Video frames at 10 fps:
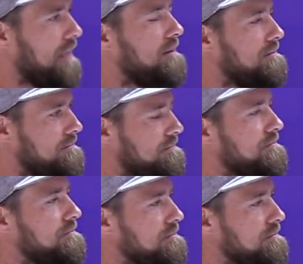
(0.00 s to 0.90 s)

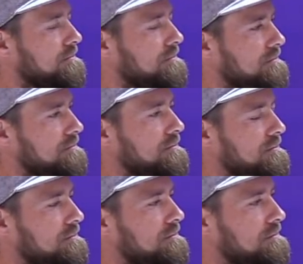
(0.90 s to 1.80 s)

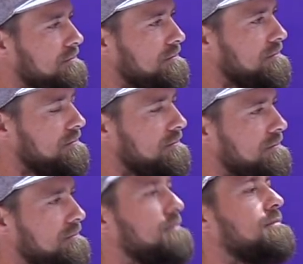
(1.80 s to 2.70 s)

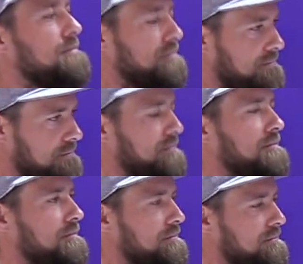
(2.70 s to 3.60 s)

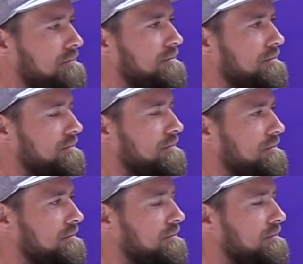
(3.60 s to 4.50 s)

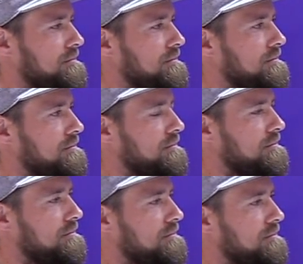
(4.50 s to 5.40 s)

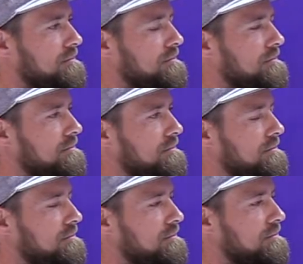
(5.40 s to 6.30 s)

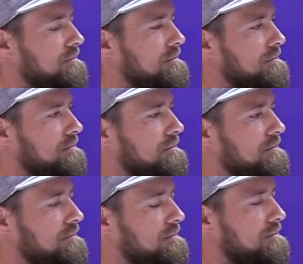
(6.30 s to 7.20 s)

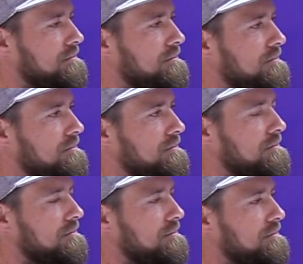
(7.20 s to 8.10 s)
This person isn't speaking.